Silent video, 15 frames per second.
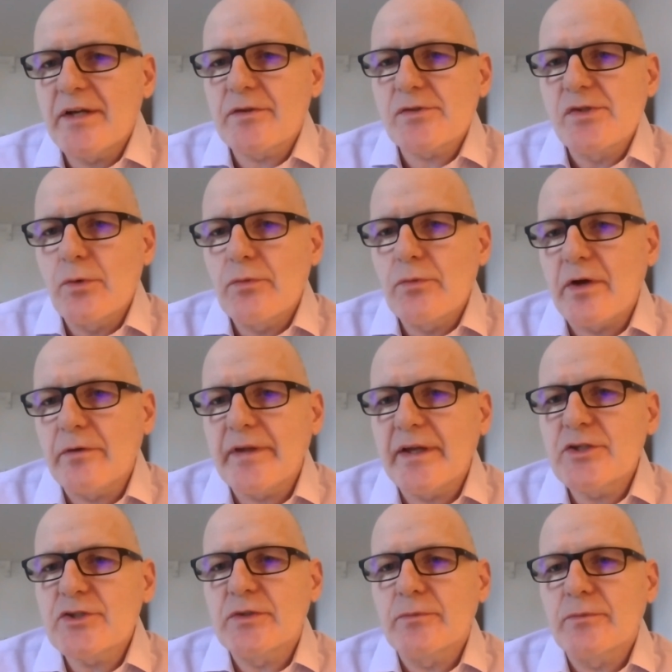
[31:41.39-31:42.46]
there's no
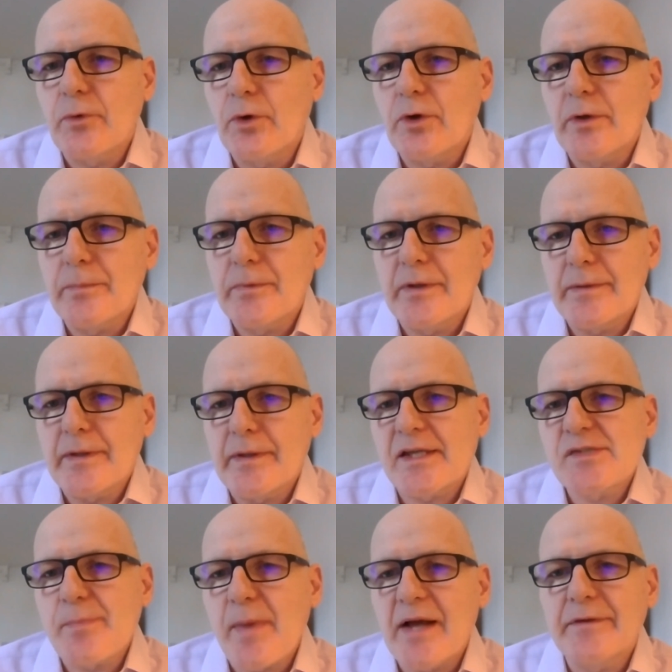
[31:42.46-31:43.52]
foundation for
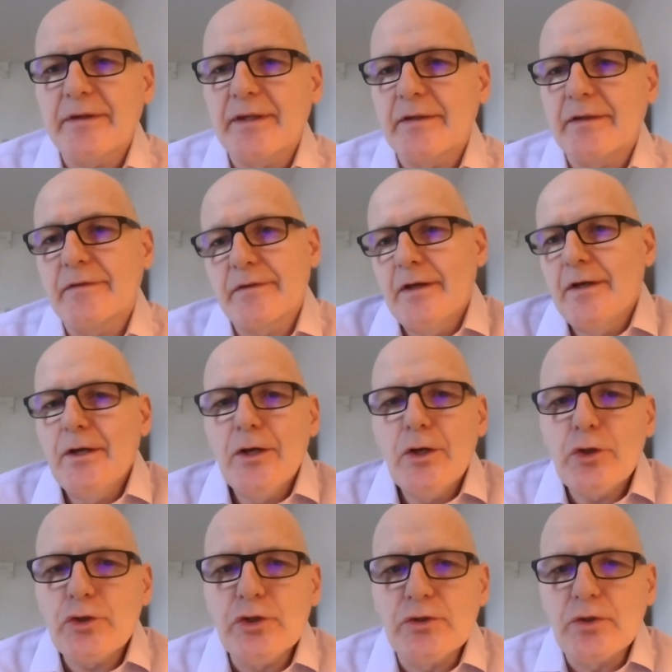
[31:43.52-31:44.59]
expanding, and
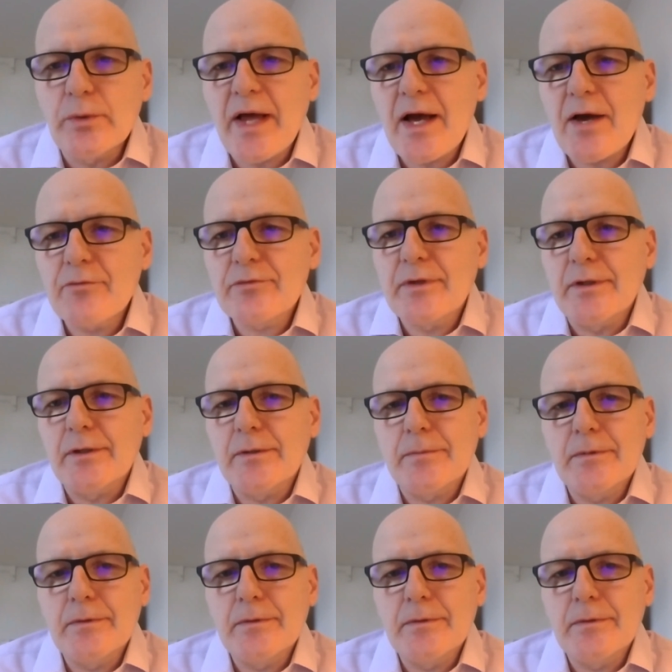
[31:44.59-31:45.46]
you don't have the